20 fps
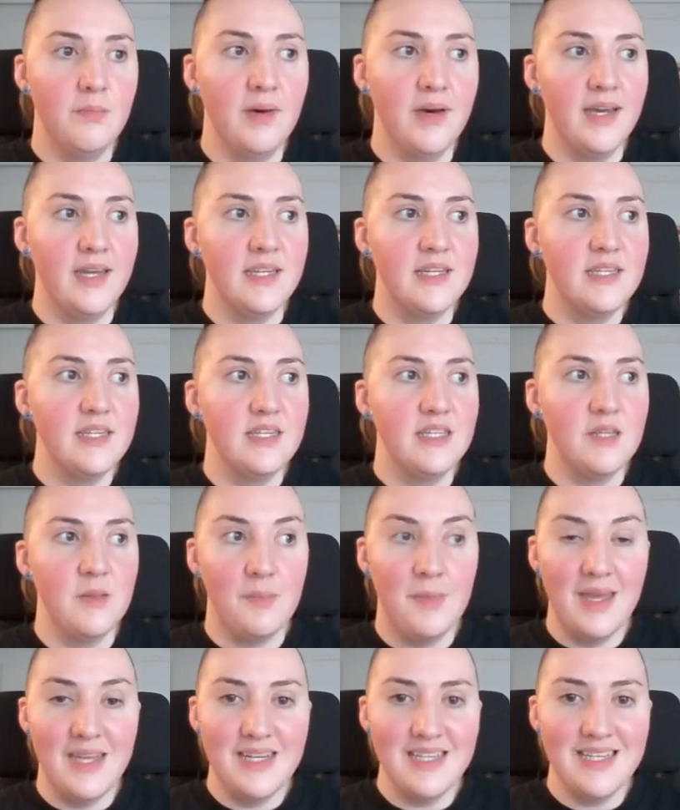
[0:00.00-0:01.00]
But
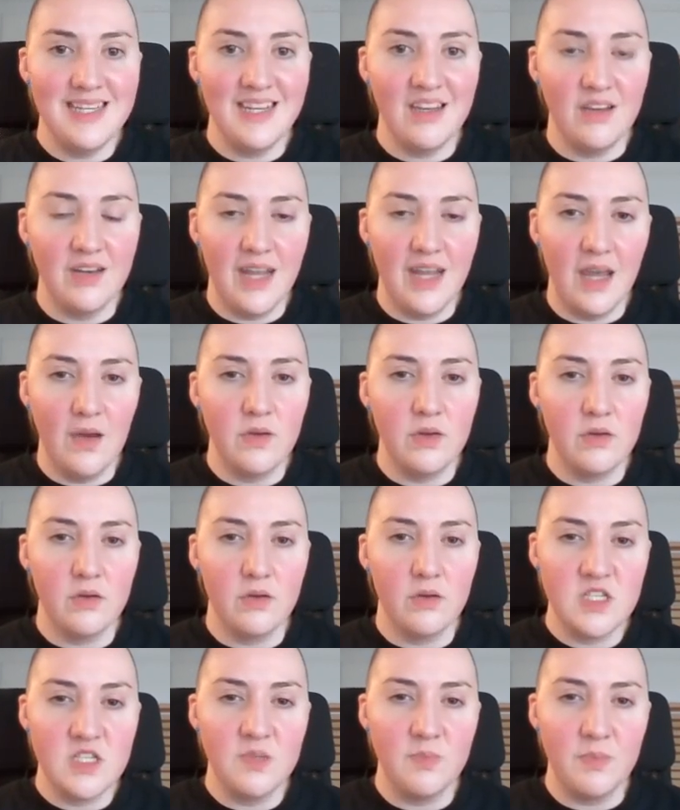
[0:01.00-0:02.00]
depending on how
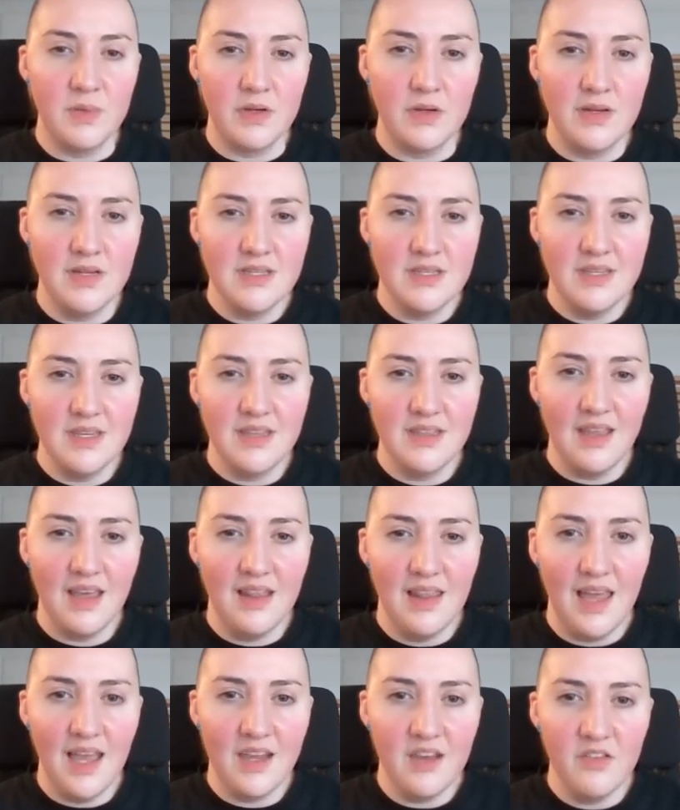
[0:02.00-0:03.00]
you're experiencing
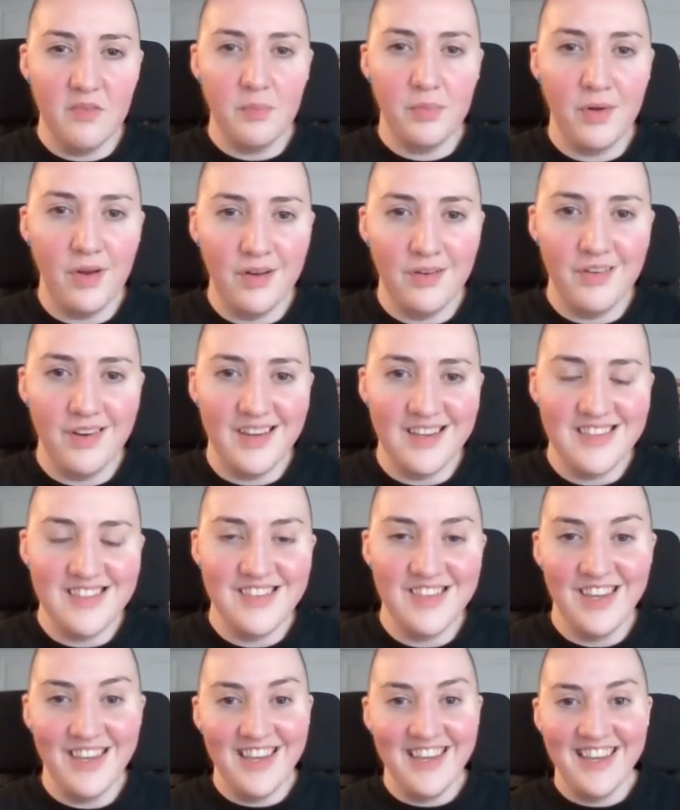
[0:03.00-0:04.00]
that lack of
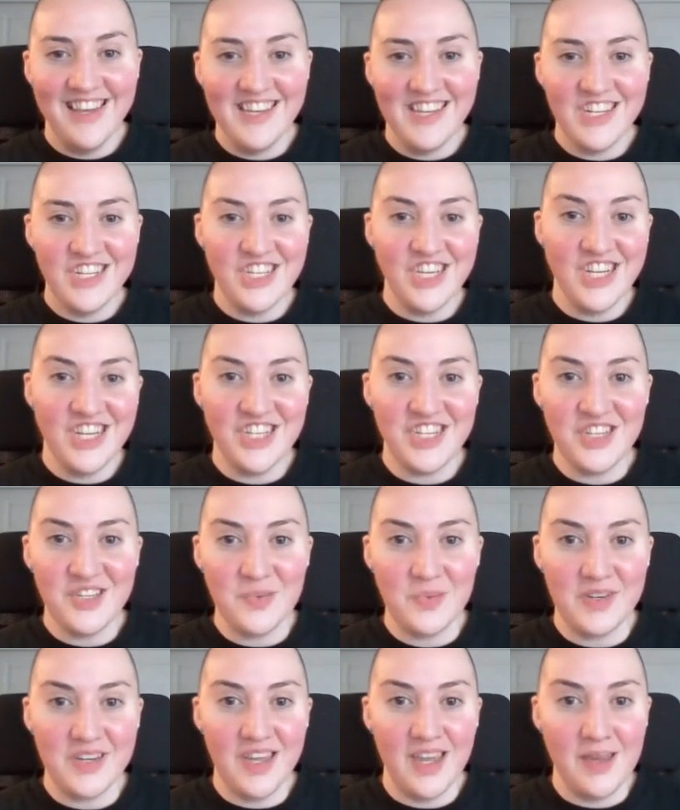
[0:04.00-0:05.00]
progress,
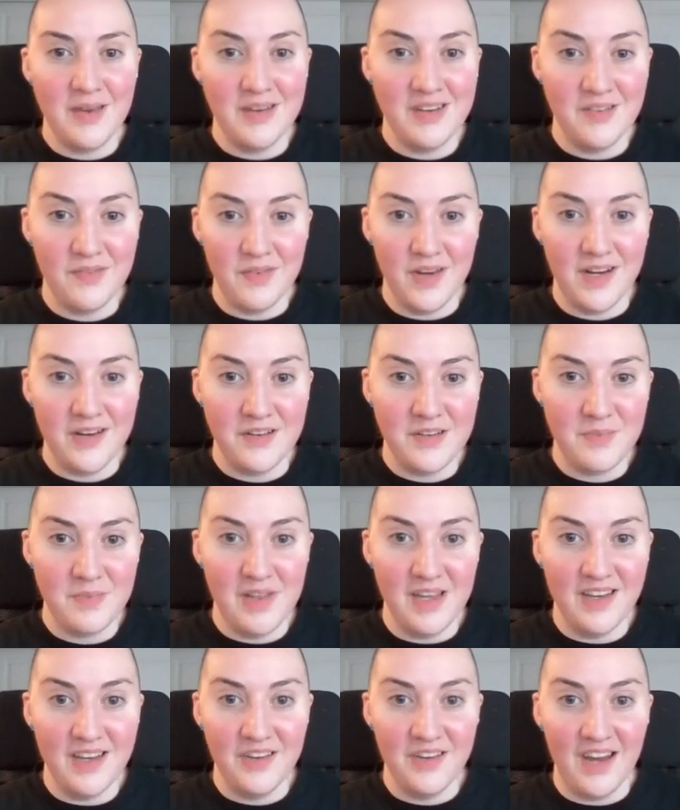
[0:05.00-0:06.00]
changes what kind of writer's
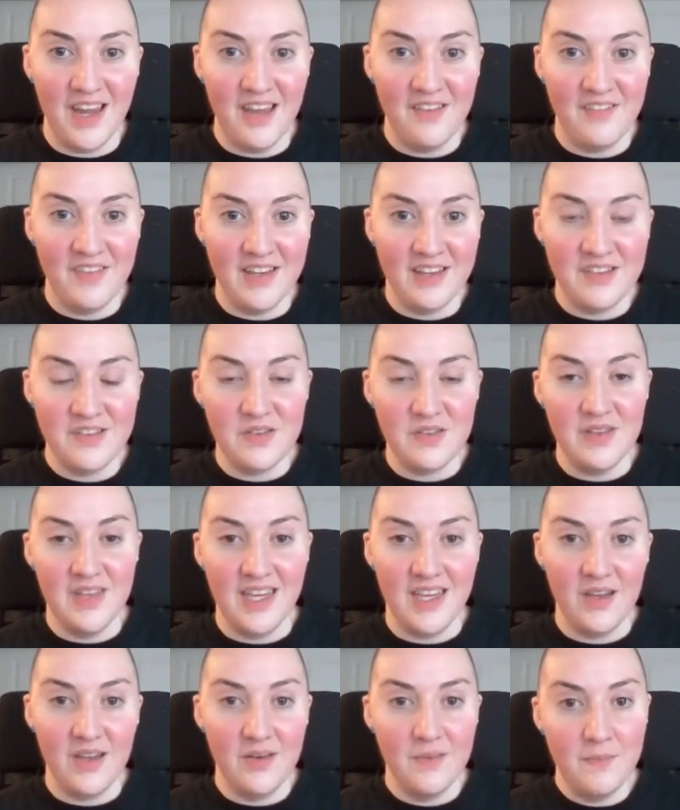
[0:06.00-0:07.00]
block you're having. So
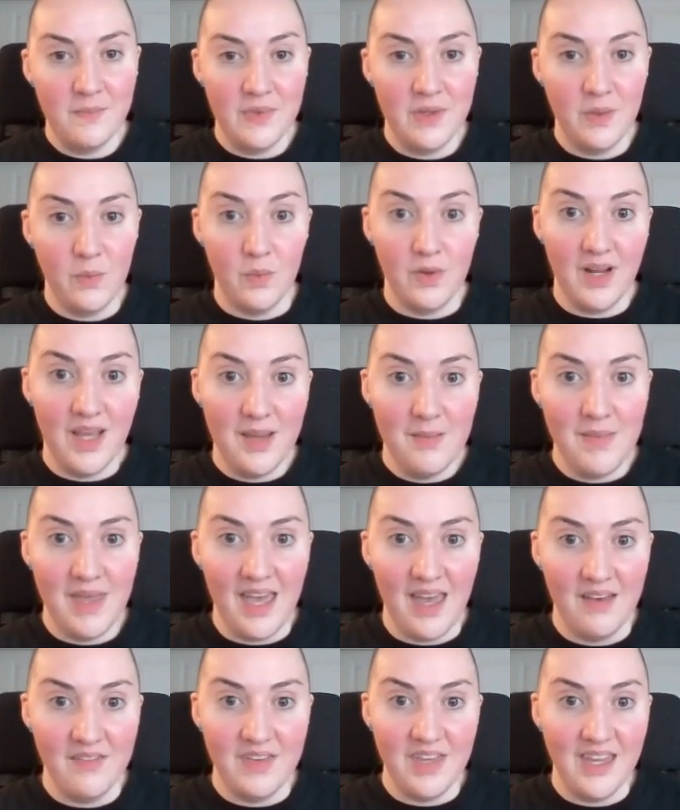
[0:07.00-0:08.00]
like what I'm
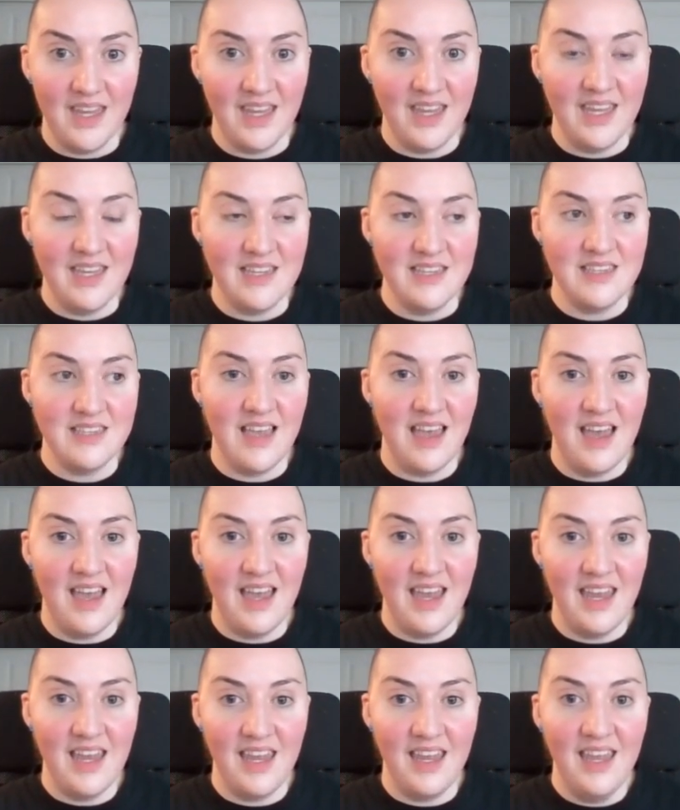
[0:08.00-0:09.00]
having is
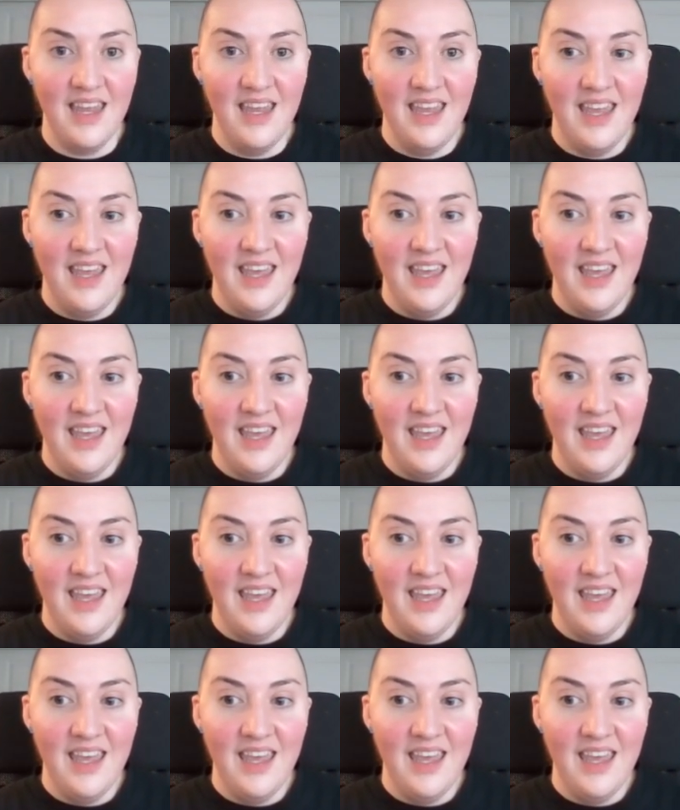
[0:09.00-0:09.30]
I